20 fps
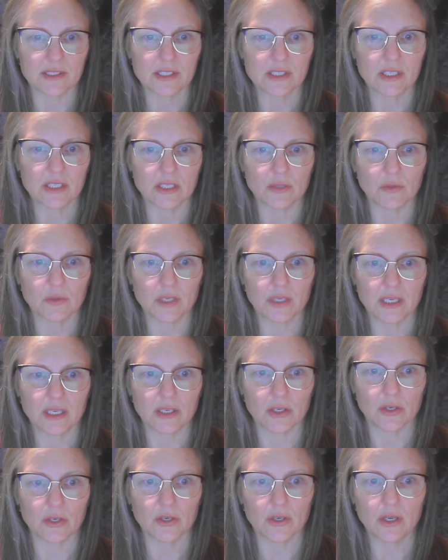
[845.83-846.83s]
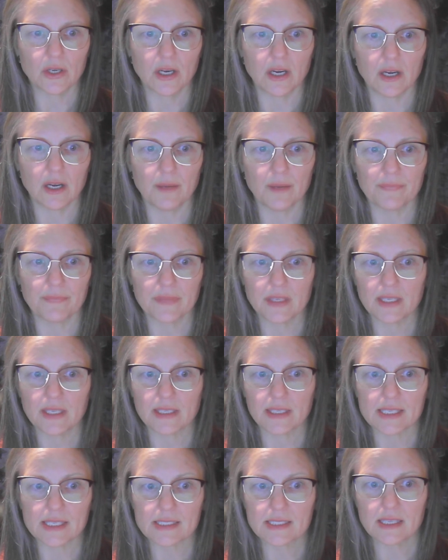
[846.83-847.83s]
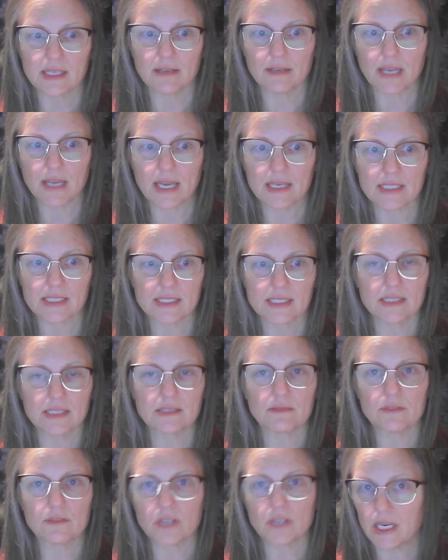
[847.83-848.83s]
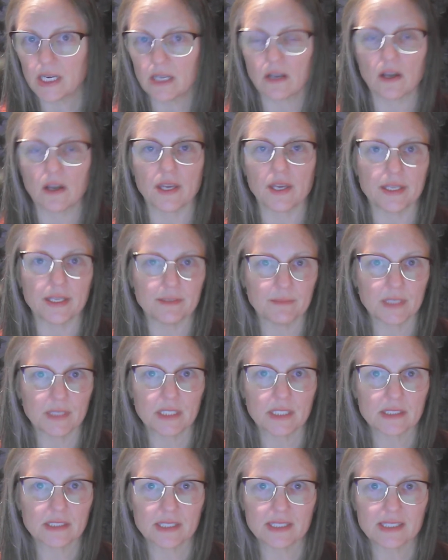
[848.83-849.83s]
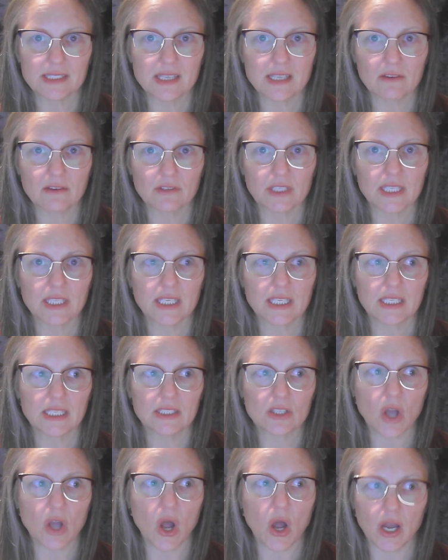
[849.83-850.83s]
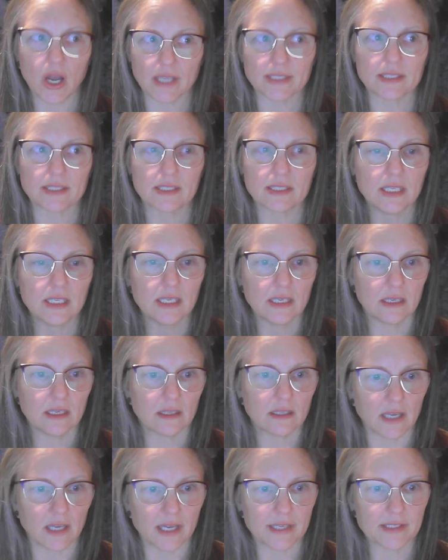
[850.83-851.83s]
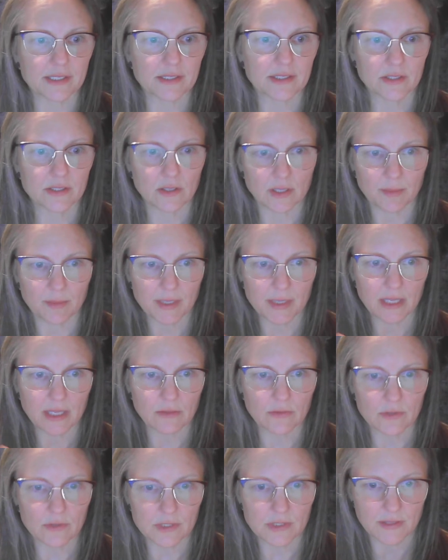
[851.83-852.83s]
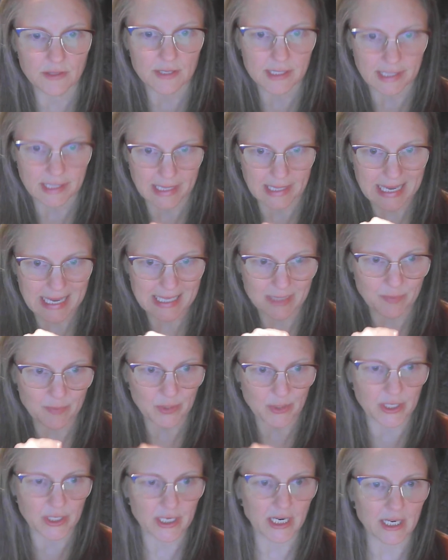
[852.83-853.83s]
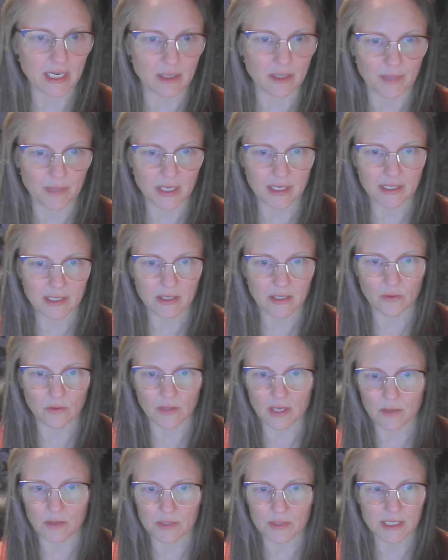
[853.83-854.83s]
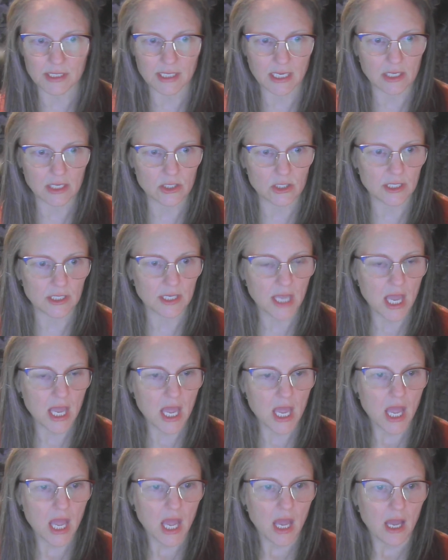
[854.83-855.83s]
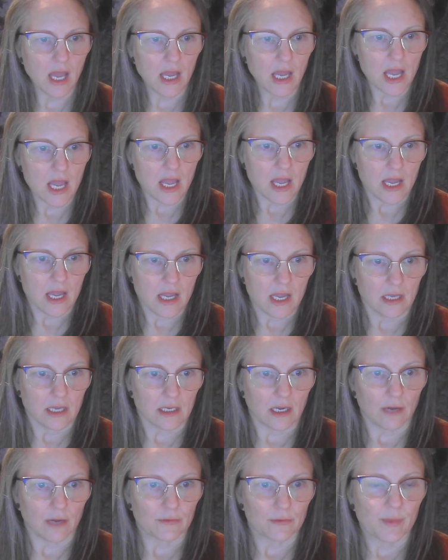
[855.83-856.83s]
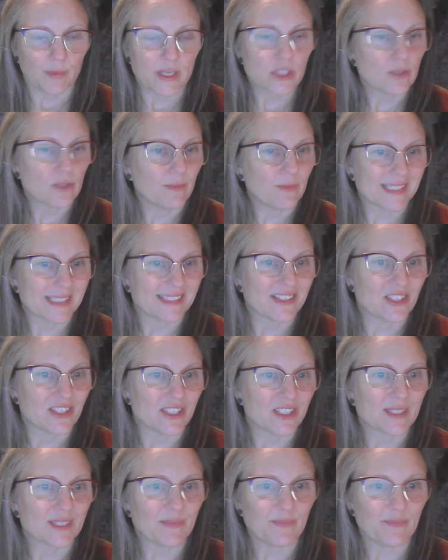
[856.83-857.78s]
you here, unless they've had extensive training on it, because it's not really taught a lot. So let me get through to this last bullet item. I know that was a tangent. Confirmation messages.